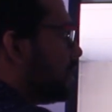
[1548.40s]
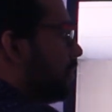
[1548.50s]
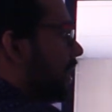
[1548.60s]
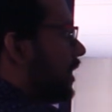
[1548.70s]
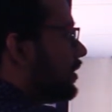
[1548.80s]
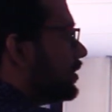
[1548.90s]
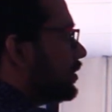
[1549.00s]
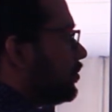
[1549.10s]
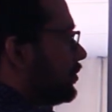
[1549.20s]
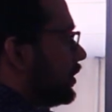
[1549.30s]
Parallel axis
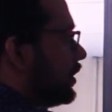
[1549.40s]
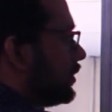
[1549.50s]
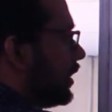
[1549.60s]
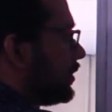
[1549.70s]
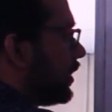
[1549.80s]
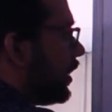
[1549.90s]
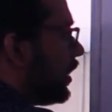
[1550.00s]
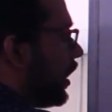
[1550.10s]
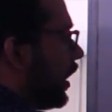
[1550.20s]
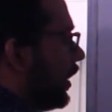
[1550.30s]
says
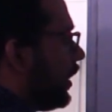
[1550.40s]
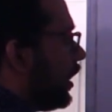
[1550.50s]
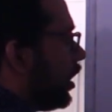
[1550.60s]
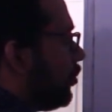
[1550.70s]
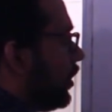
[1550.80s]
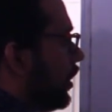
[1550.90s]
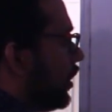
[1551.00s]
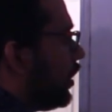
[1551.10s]
that IAB